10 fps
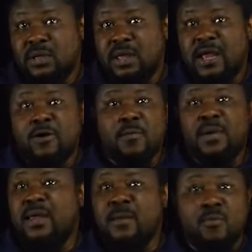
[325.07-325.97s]
It could
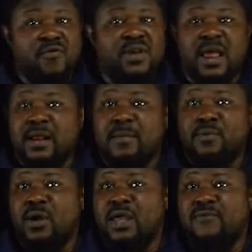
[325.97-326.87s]
be moving an
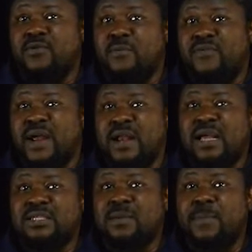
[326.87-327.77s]
employee from
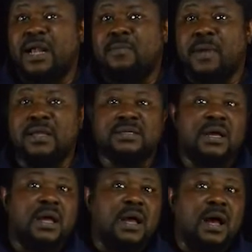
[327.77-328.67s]
finance department
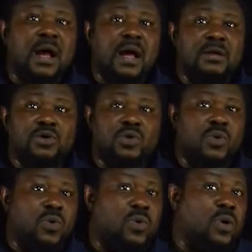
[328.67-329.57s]

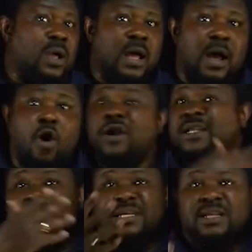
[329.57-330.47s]
to
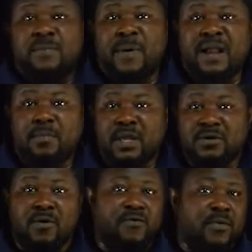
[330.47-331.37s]
auditing department,
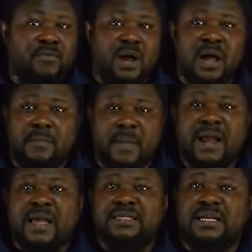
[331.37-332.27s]
or from
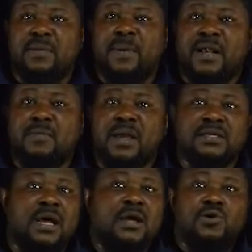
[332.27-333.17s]
marketing
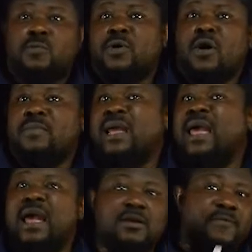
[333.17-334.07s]
department to become the
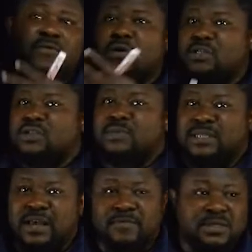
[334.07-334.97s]
head of customer
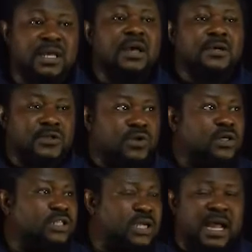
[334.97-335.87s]
service.
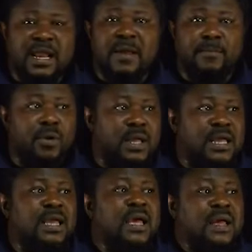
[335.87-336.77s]
Such an
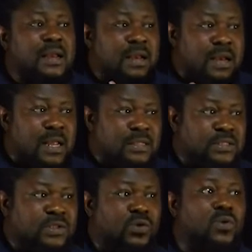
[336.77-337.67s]
employee
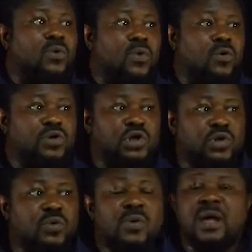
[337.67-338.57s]
needs to go
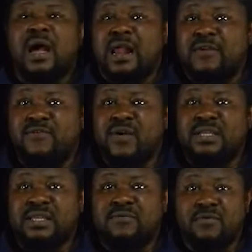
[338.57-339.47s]
through an
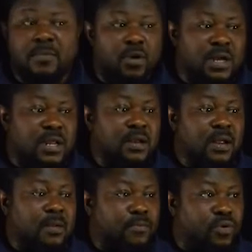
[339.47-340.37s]
effective reboarding
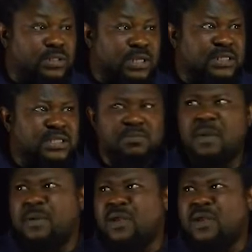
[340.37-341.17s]
processes. Maybe the